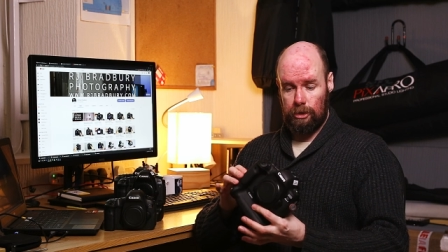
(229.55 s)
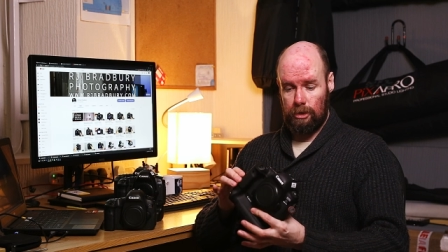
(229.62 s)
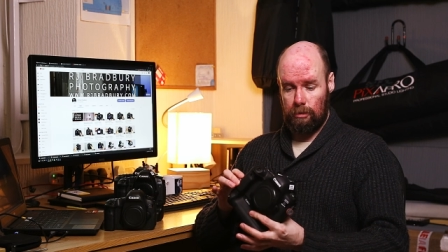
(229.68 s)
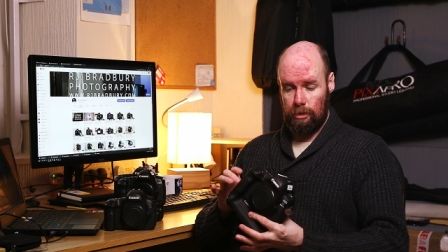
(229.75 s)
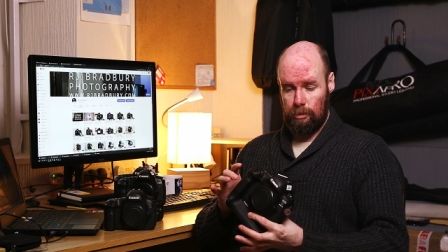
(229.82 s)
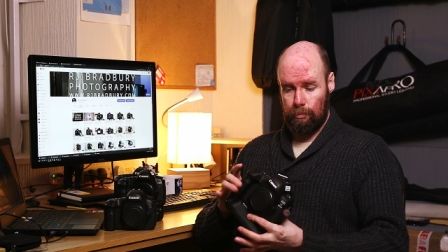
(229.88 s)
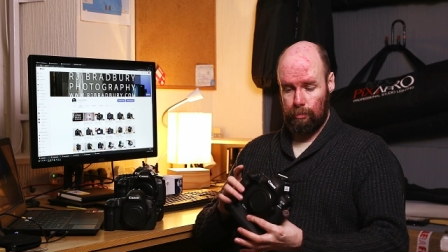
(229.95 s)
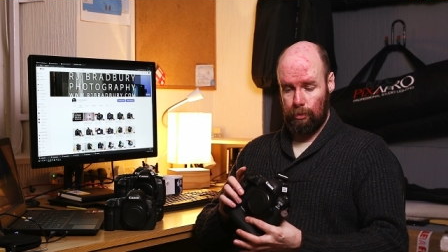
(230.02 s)
So
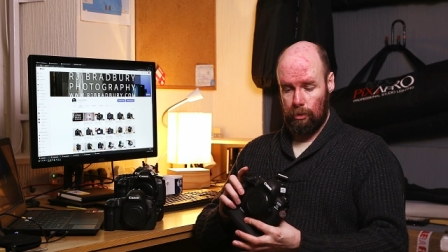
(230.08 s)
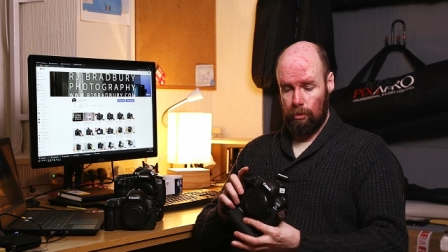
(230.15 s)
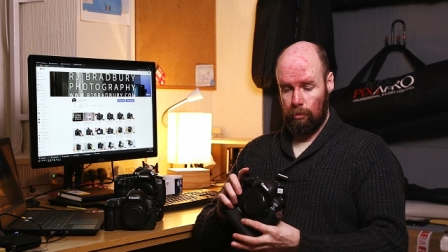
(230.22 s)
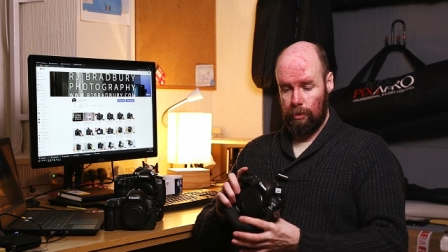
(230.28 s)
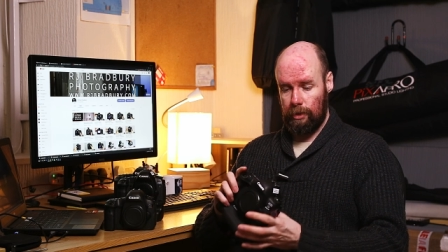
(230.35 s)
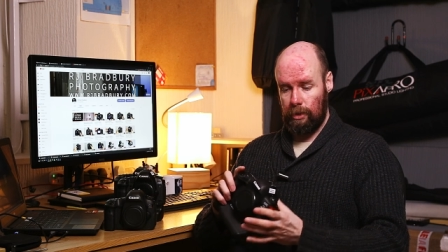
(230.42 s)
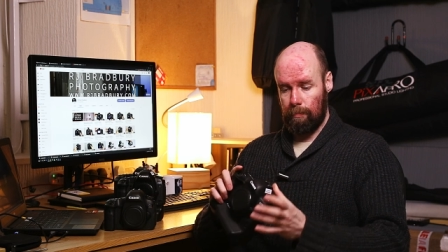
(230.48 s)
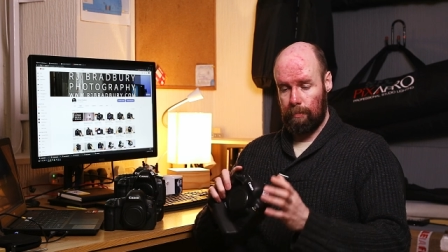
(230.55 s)
it's brought
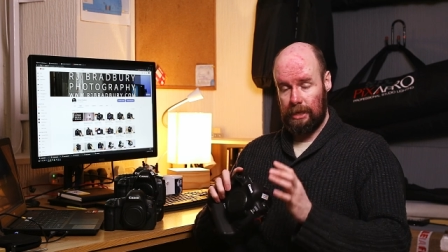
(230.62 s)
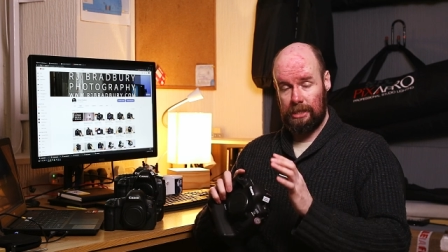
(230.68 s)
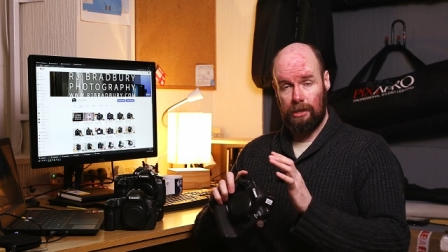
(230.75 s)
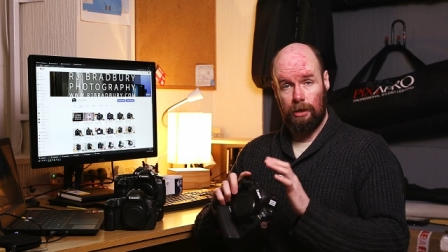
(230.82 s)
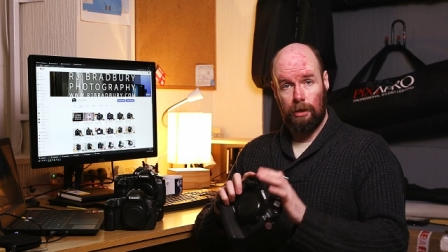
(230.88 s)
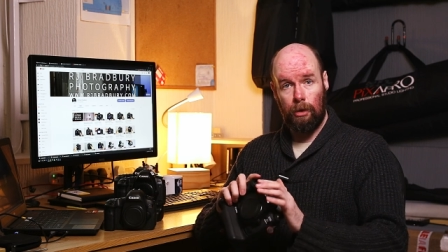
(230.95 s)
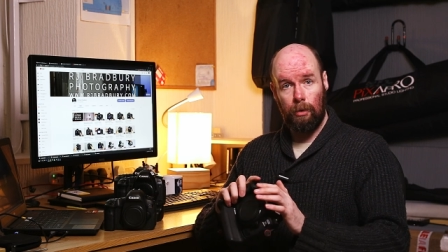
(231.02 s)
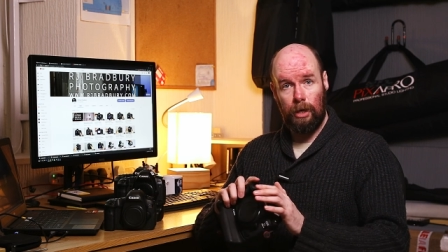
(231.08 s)
with it better
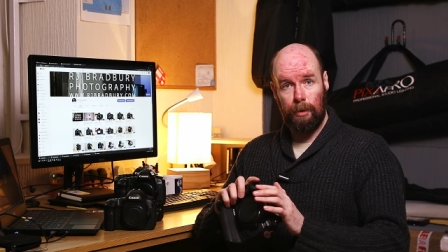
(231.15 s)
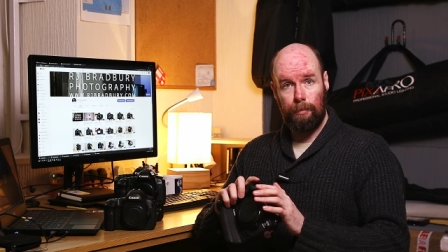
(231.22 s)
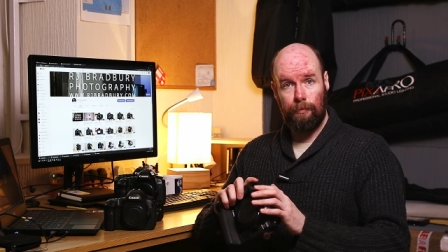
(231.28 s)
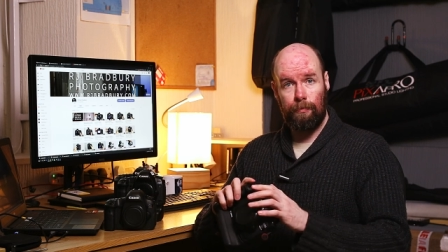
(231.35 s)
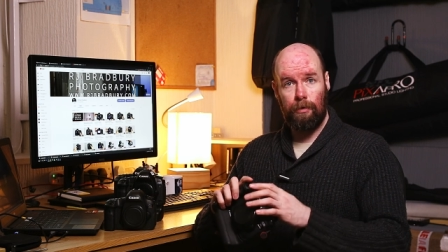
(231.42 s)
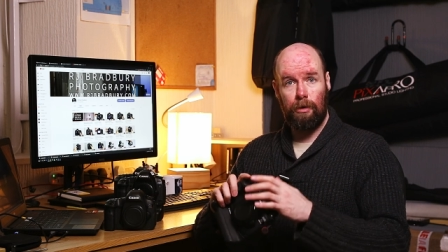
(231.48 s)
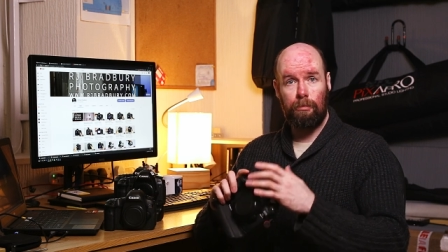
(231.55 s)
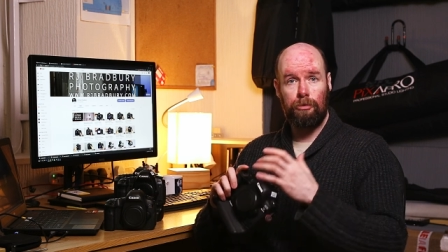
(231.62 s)
low light
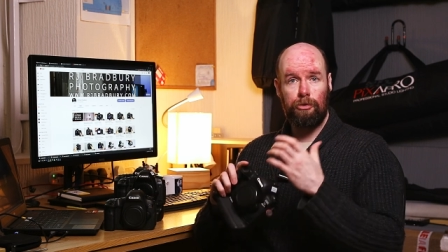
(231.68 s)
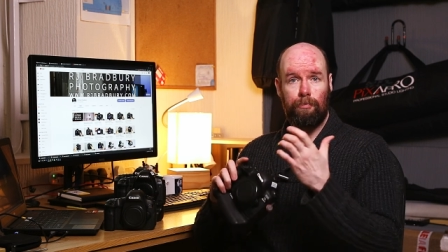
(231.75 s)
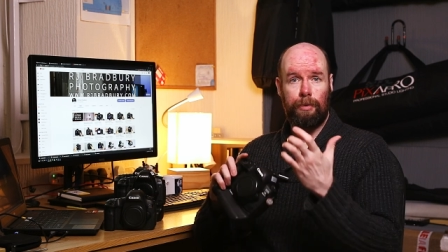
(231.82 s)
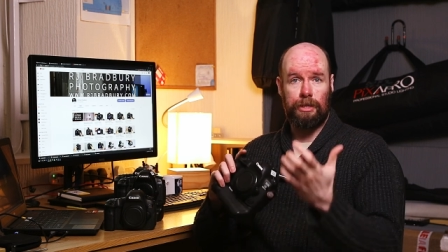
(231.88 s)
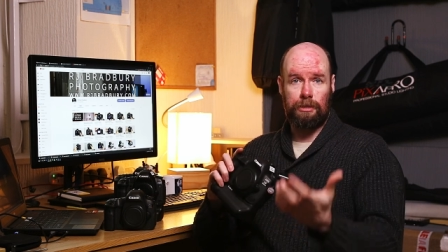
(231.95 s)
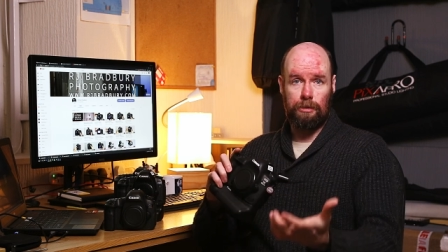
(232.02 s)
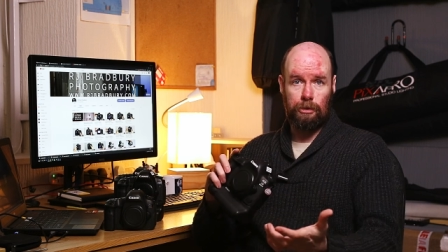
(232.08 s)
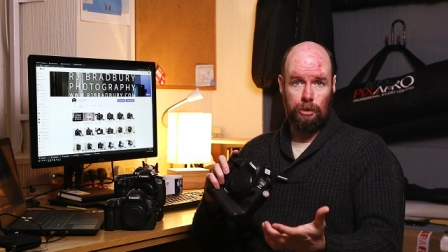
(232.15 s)
performance,
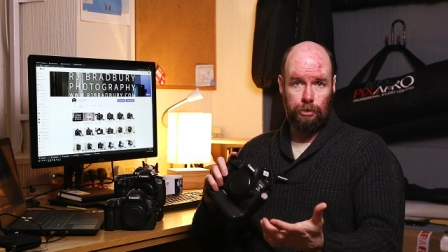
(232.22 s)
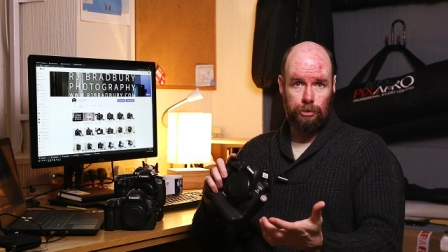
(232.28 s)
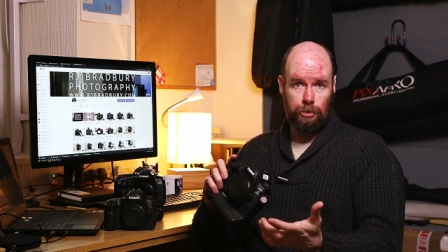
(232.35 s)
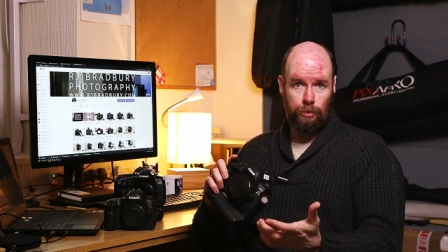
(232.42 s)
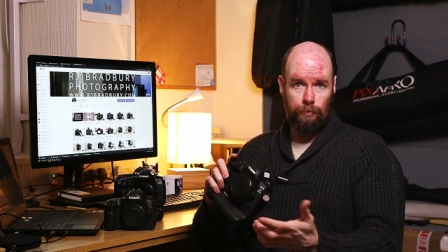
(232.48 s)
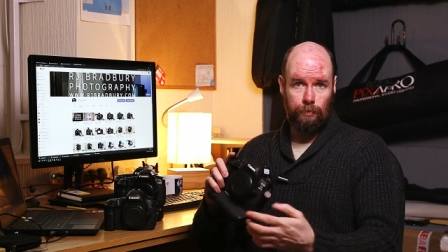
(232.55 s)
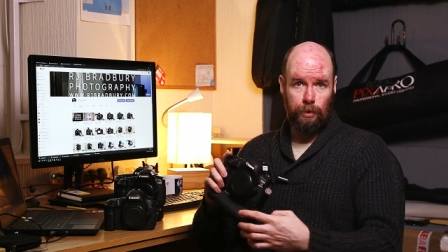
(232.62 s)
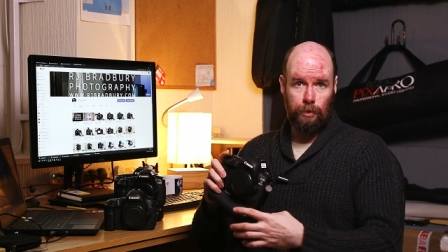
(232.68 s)
better
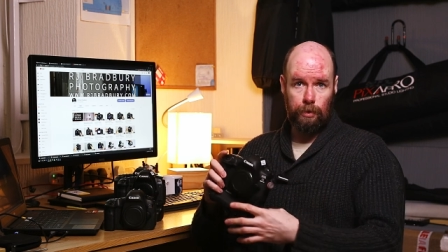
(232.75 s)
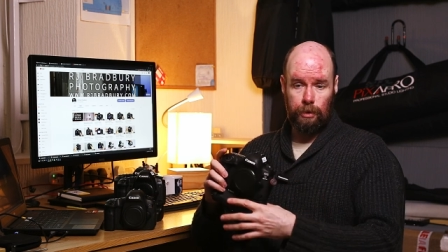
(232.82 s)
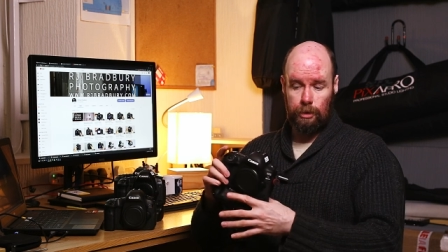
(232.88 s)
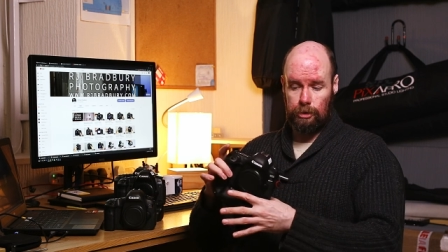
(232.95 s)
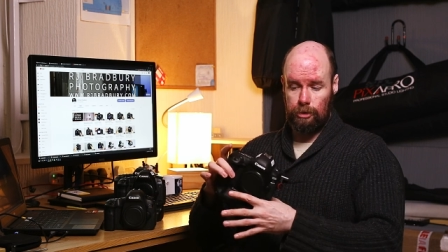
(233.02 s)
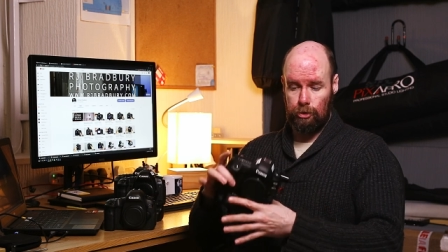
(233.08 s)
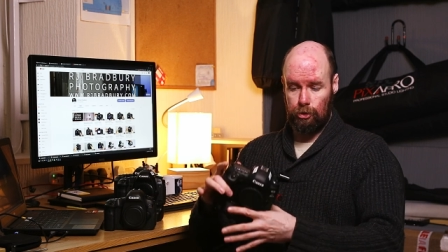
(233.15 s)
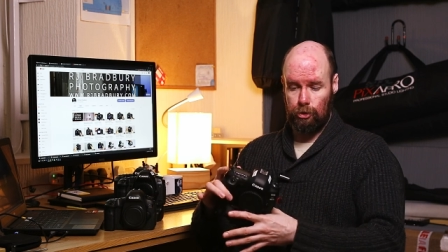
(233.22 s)

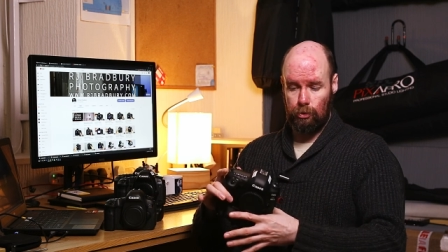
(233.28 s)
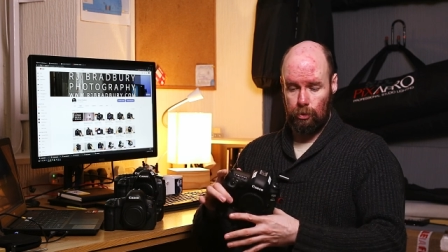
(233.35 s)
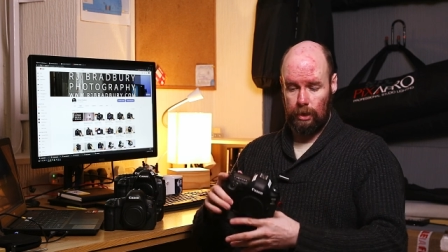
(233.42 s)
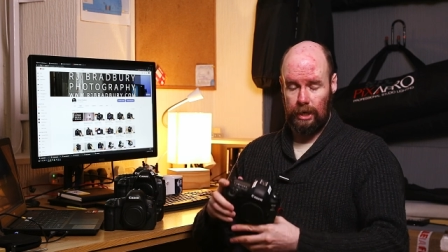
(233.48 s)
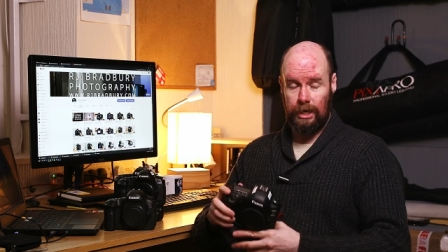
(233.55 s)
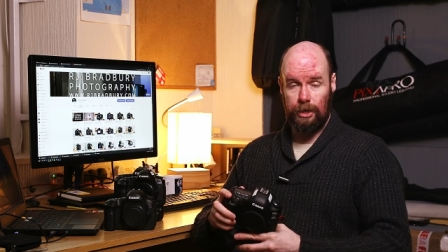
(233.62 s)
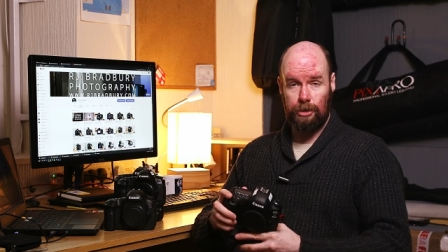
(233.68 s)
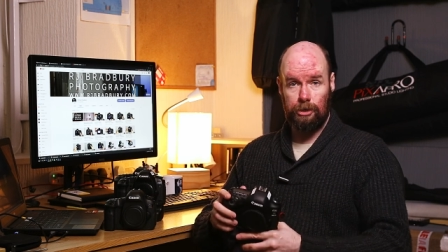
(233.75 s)
autofocus, dual
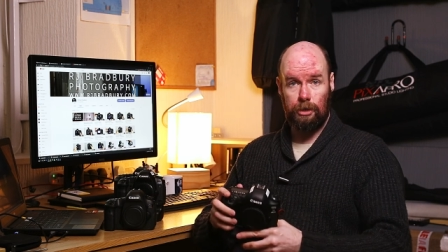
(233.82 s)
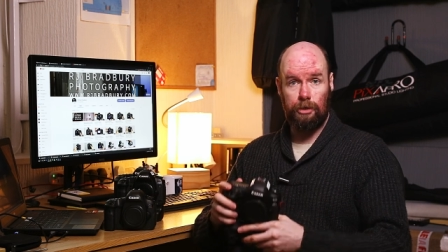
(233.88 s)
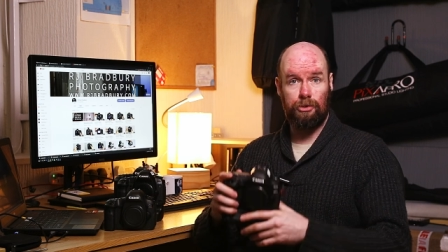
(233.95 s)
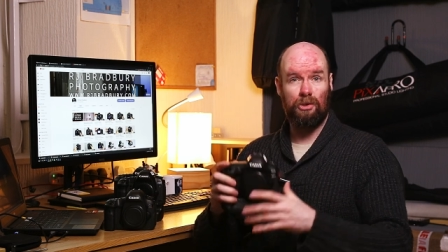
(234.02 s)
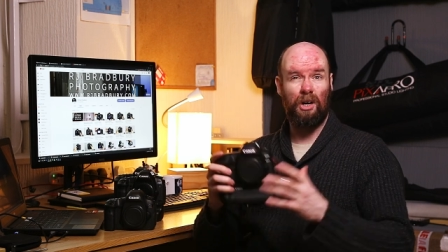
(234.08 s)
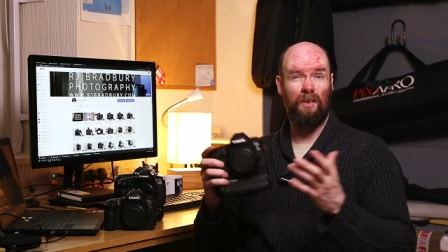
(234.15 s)
card slots,